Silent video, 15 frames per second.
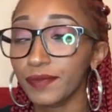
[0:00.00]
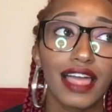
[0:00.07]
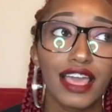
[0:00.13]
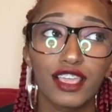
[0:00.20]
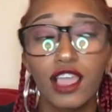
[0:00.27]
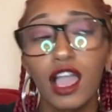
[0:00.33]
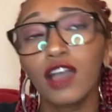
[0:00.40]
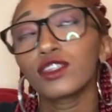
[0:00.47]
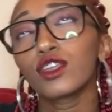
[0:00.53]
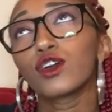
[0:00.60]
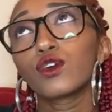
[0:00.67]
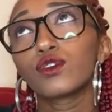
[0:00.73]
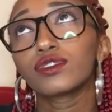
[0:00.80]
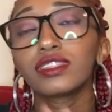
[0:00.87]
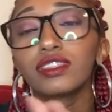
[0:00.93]
Like, y'all
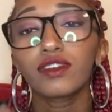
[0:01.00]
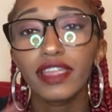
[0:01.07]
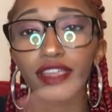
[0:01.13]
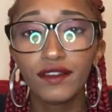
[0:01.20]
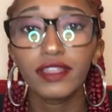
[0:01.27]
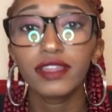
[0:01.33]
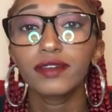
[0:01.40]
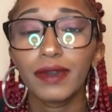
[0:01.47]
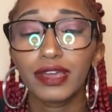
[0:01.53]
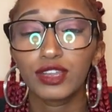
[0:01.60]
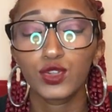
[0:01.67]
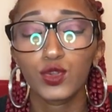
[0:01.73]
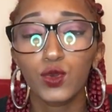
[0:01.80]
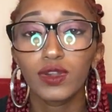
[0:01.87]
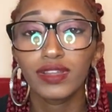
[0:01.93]
know the little area by
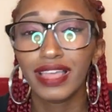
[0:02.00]
the door.